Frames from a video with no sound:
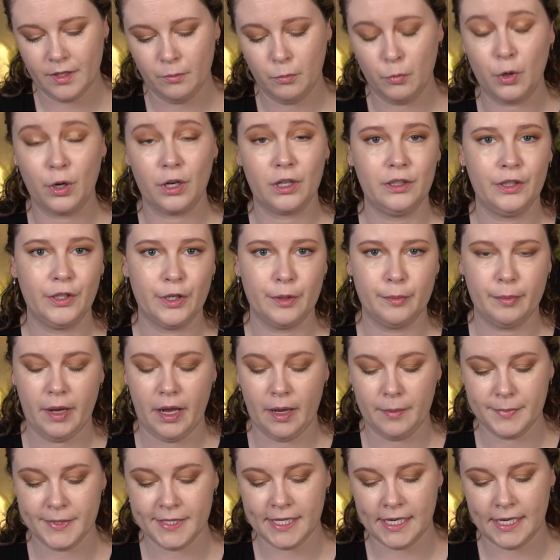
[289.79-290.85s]
more glare
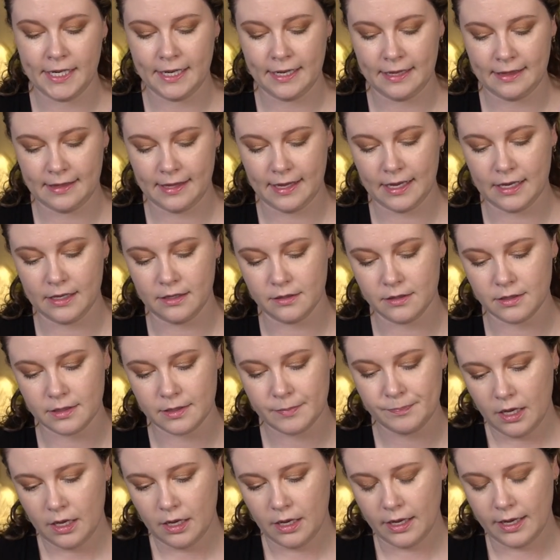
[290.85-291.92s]
bombs than anything else.
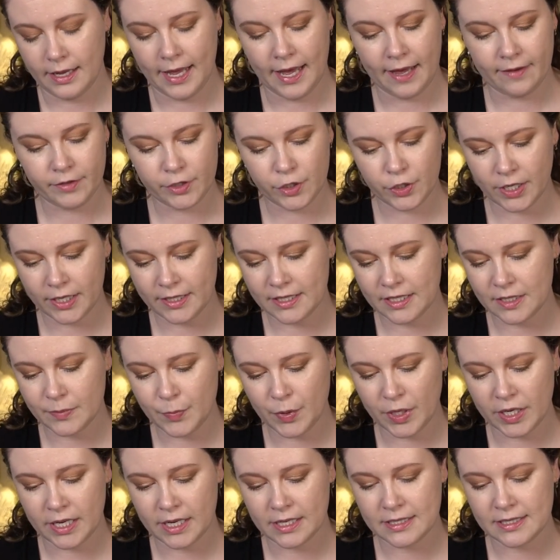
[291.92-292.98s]
I uh, haven't tried the
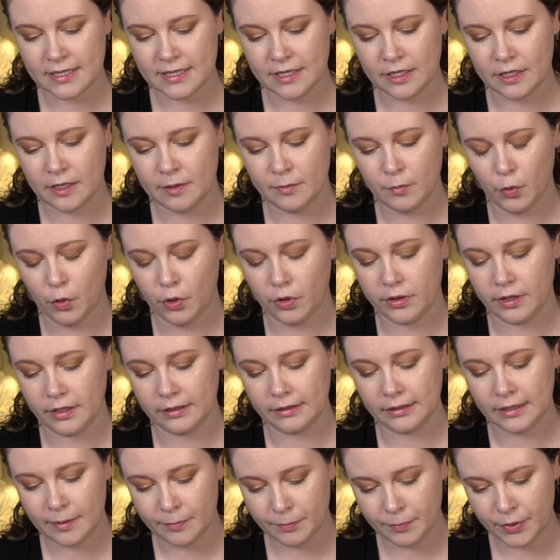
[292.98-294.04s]
spray on serum or the
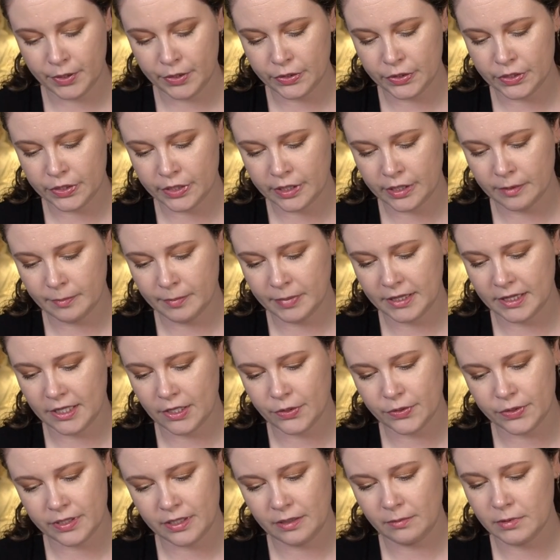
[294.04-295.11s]
lip booster, but
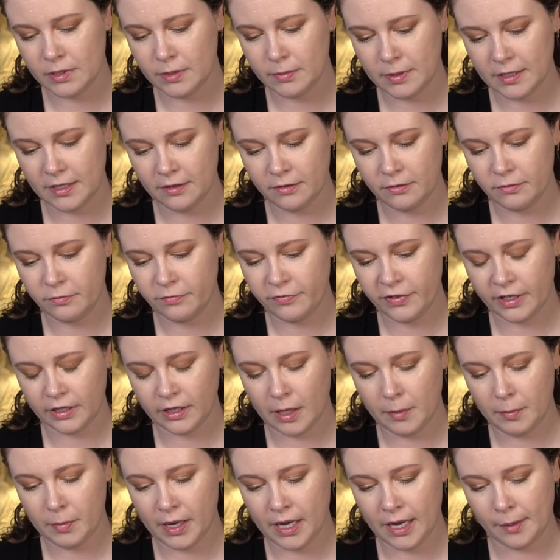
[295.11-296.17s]
those seem to be
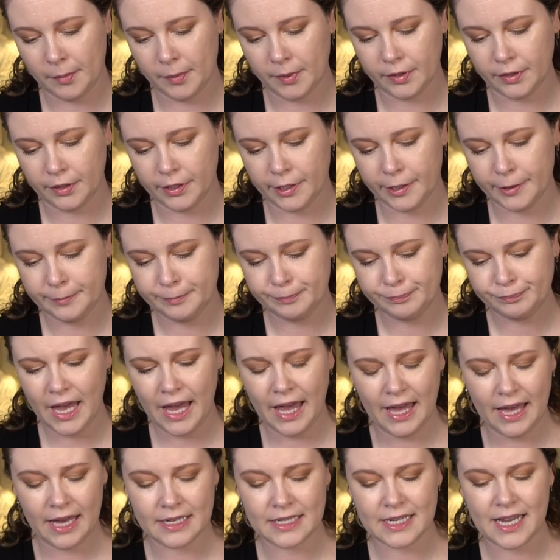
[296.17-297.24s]
fairly popular.
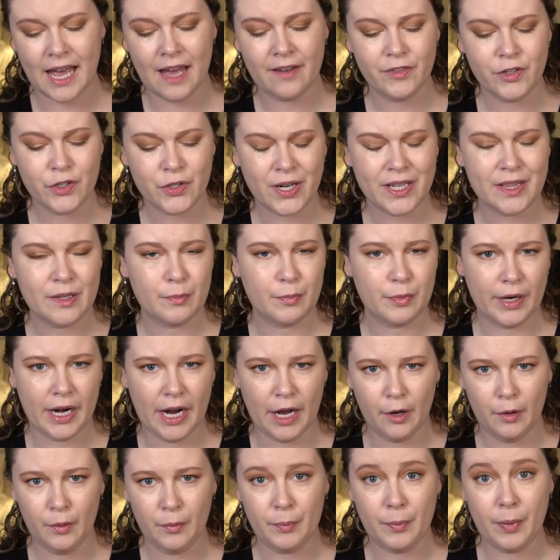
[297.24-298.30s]
And I haven't tried the
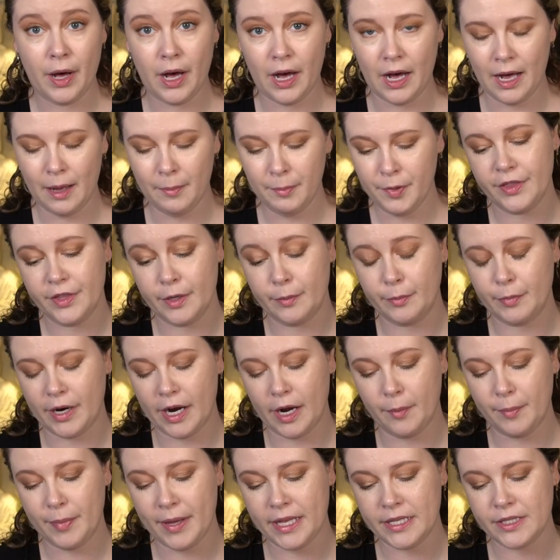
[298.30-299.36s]
brow pop, their
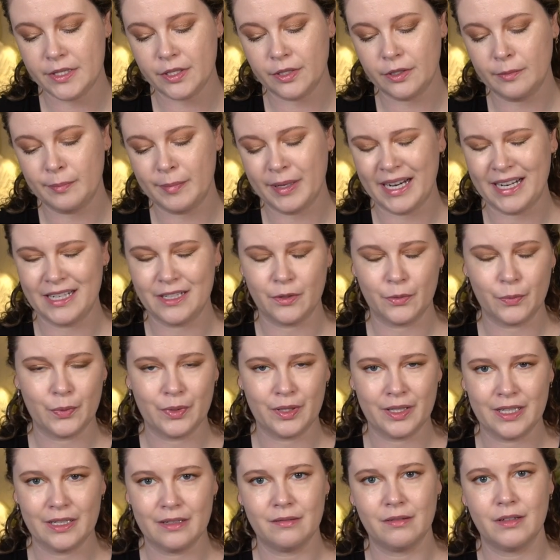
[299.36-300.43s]
brow pencil, but I don't
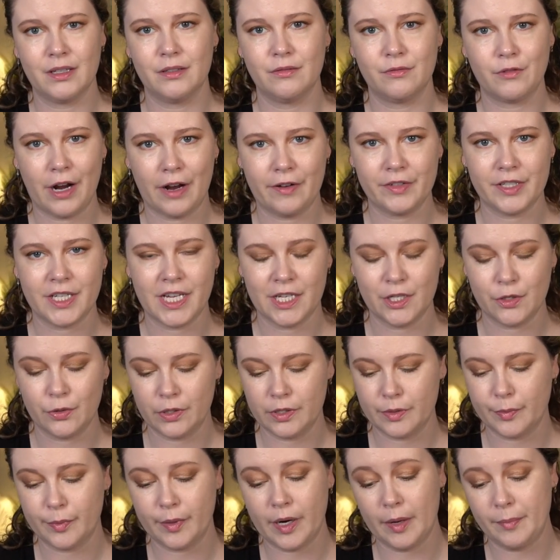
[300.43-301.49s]
really gravitate
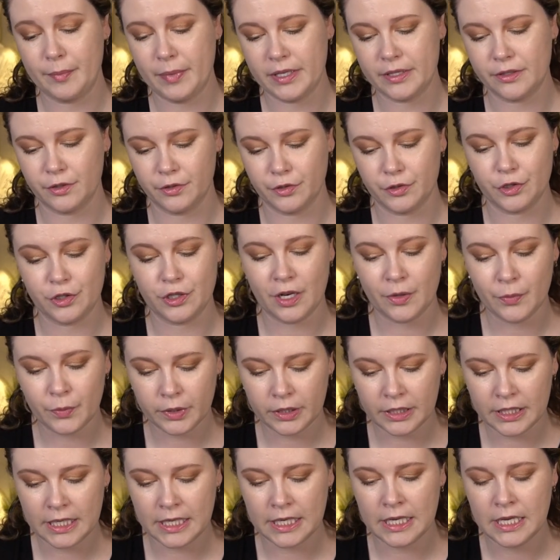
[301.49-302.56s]
towards brow pencils
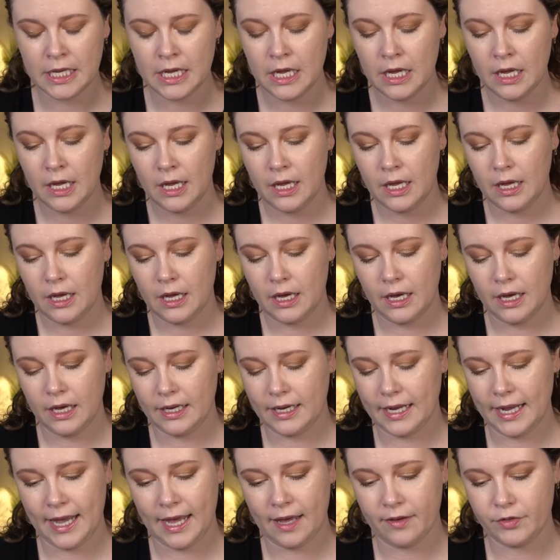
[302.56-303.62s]
generally. Uh,
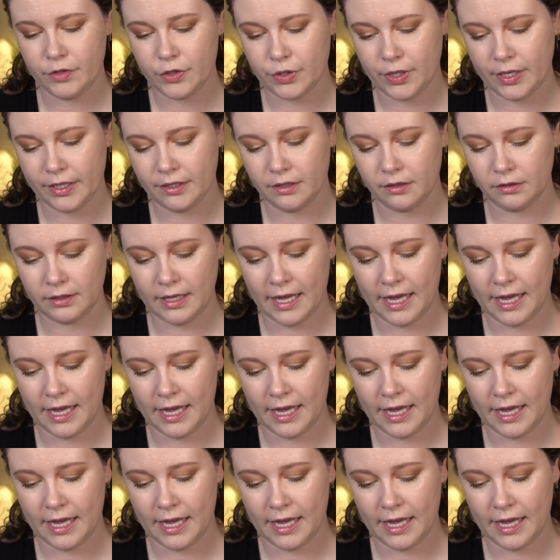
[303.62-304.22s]
and I haven't tried their